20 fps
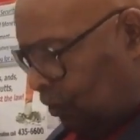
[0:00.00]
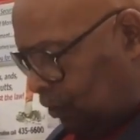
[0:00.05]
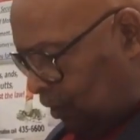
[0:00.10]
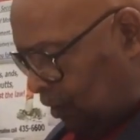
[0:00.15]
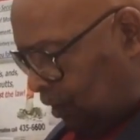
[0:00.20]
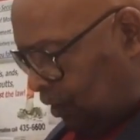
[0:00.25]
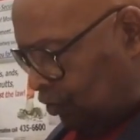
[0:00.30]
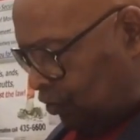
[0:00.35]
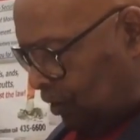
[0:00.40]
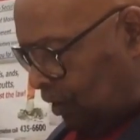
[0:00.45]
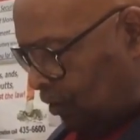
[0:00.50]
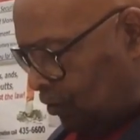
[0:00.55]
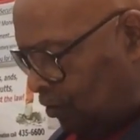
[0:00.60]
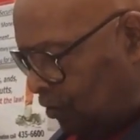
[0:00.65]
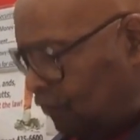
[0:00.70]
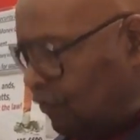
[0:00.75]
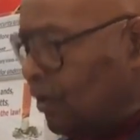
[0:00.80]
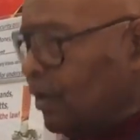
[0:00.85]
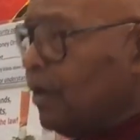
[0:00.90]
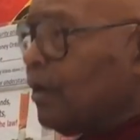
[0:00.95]
Then I started
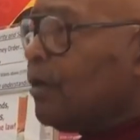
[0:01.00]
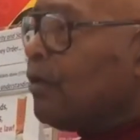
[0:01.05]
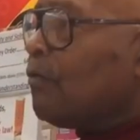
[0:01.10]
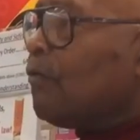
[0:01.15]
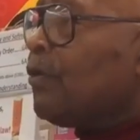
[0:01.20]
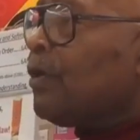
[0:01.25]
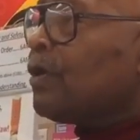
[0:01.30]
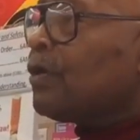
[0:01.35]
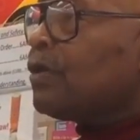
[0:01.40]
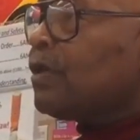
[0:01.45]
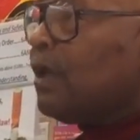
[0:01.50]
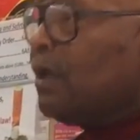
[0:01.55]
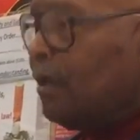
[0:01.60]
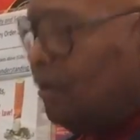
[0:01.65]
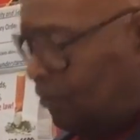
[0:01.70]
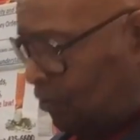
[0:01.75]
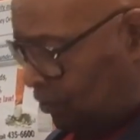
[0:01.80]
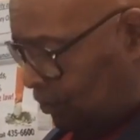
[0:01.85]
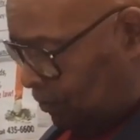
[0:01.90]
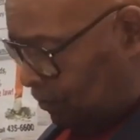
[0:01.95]
over here and worked
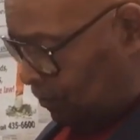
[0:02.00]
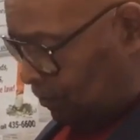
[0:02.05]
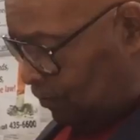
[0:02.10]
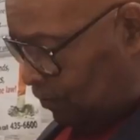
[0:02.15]
down.